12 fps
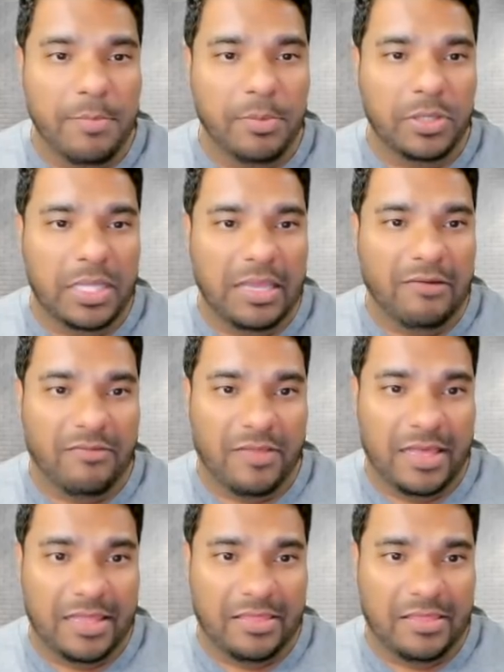believe
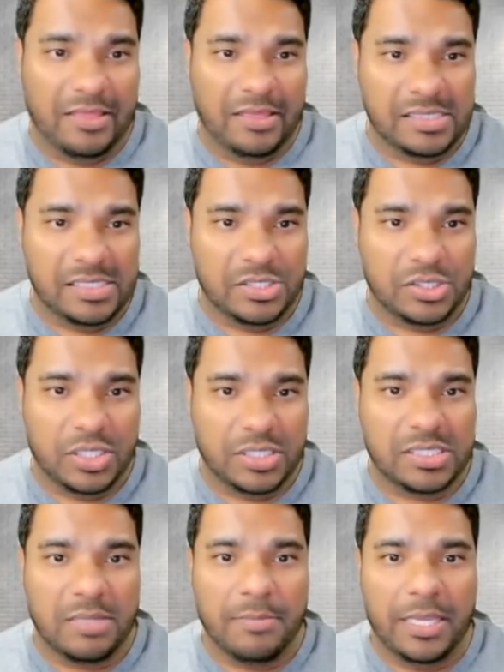that this is
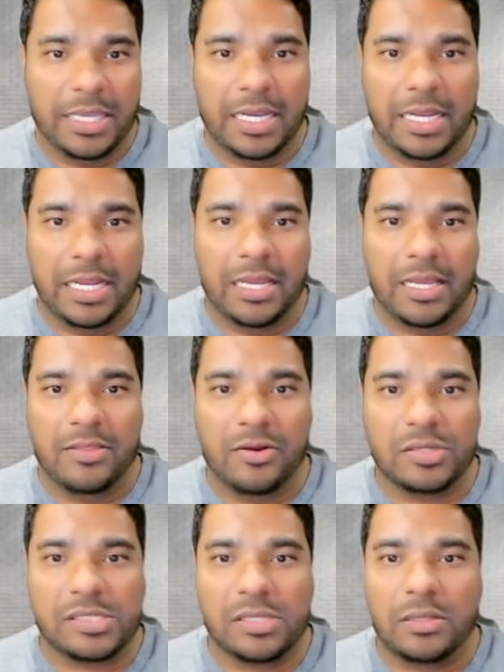just the beginning and
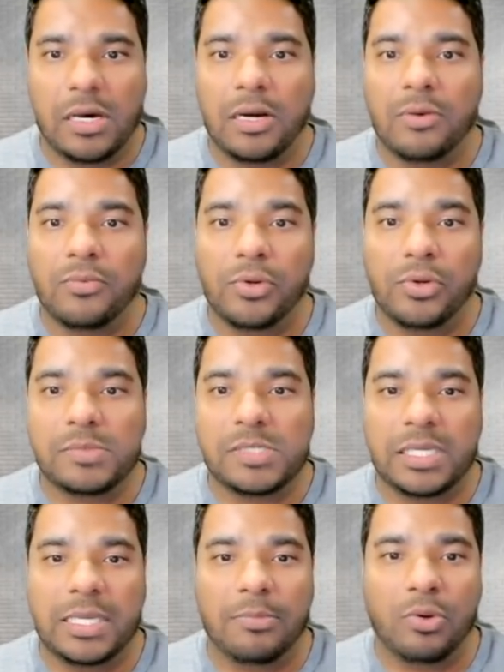there is a lot of room to
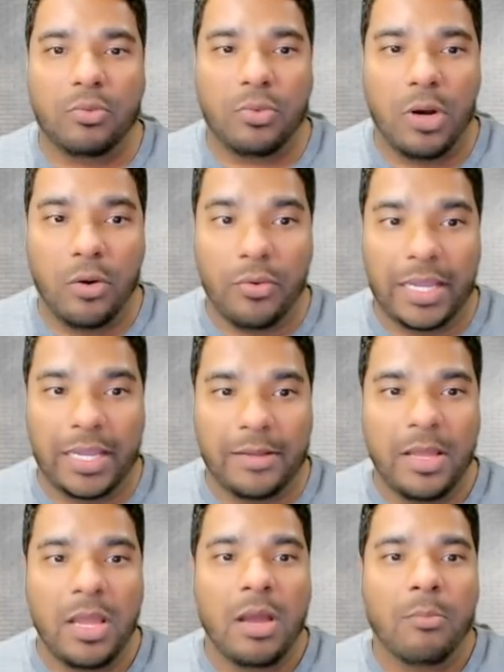keep growing,
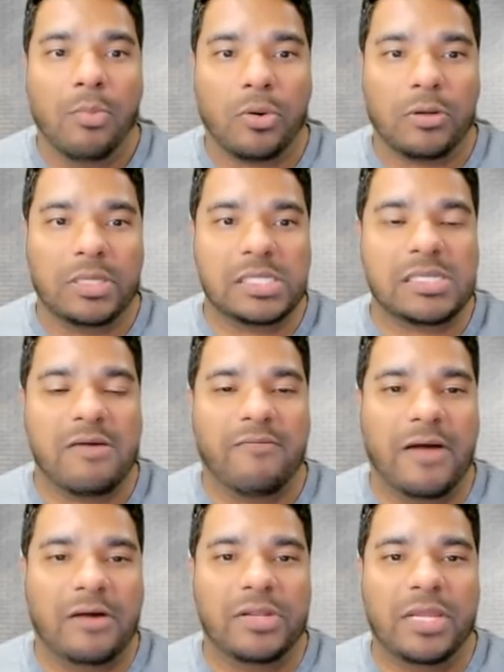Borderless
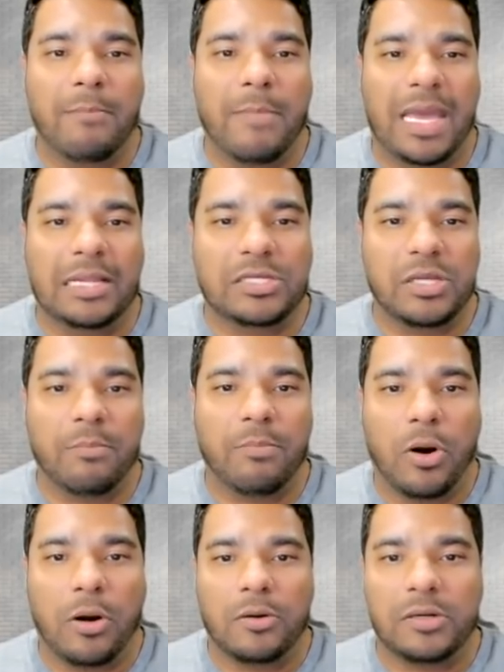founding managing
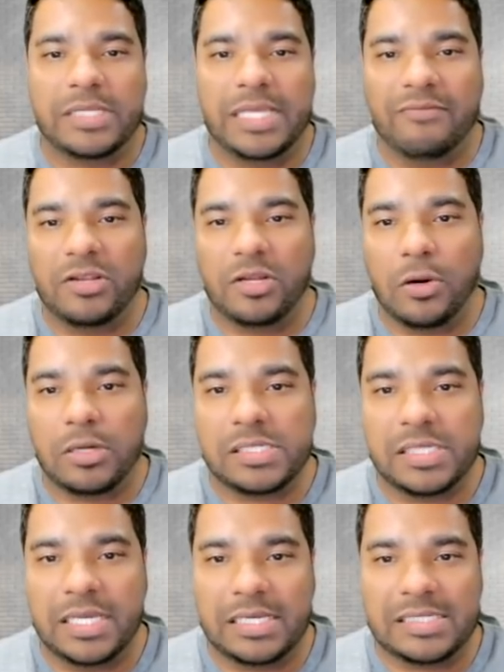partner David
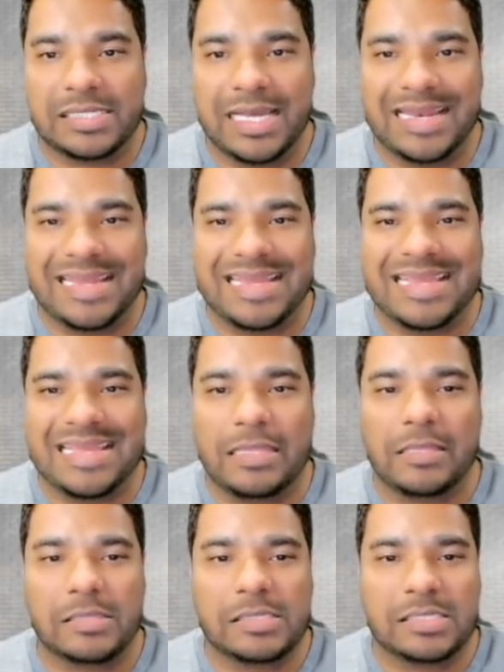Garcia said
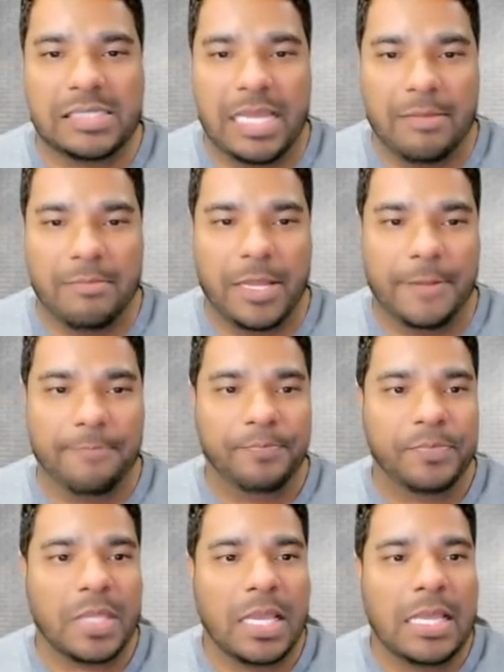in the statement.
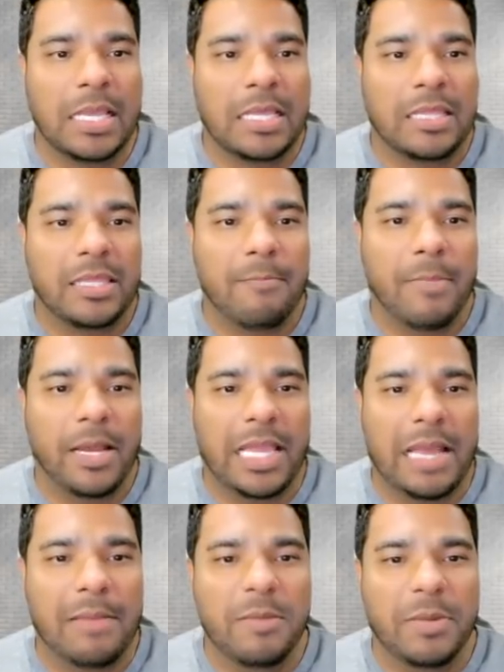The
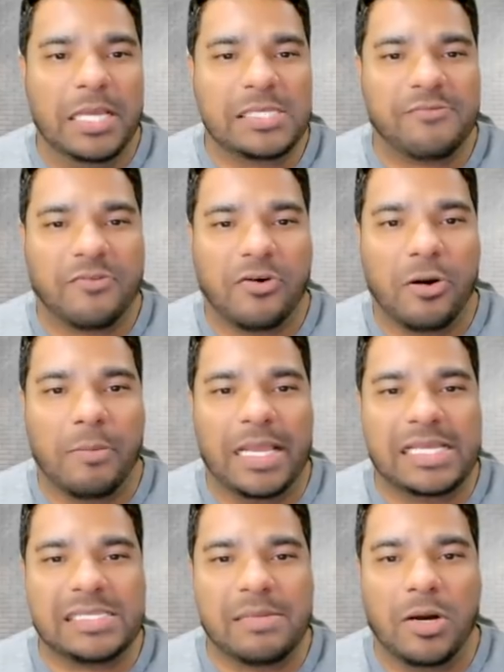Miami-based firm
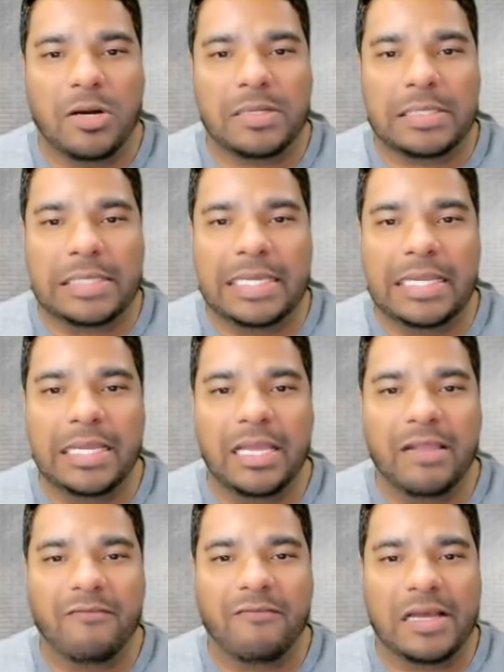is among the leading
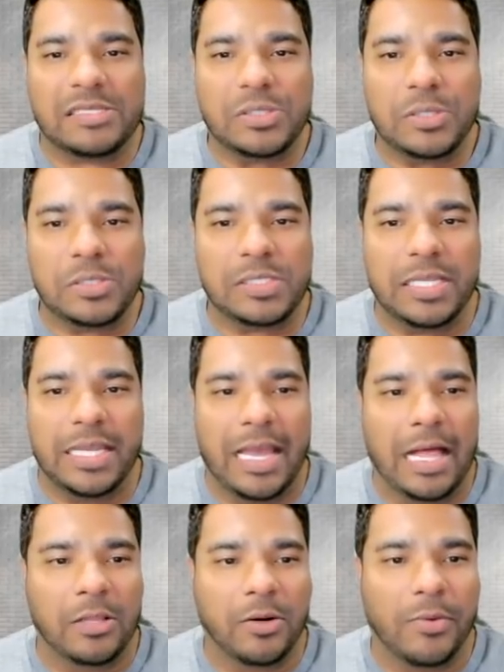investors in the
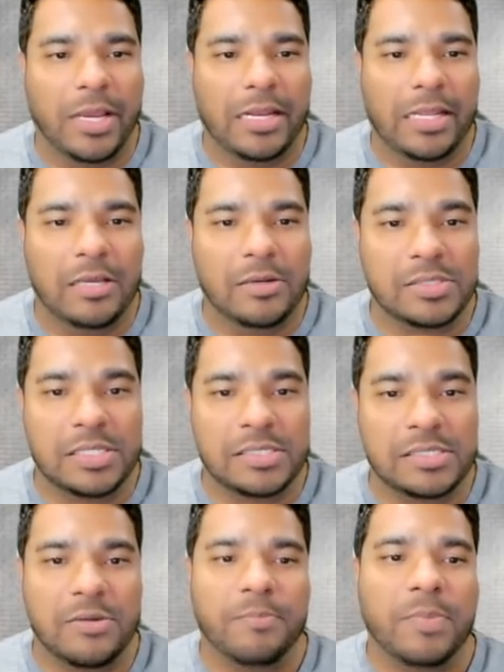Algorand
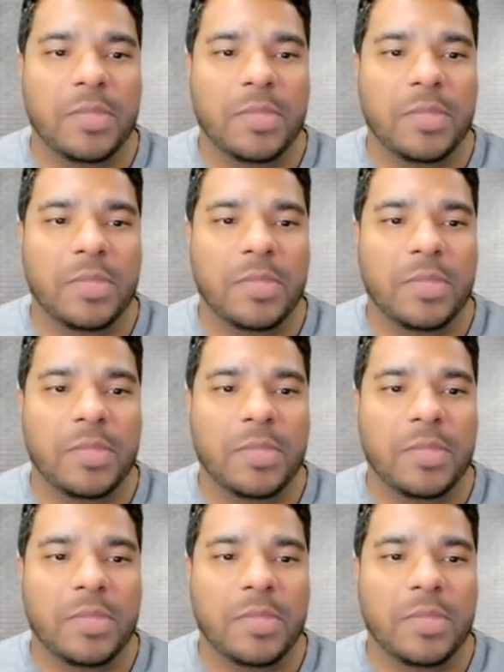ecosystem.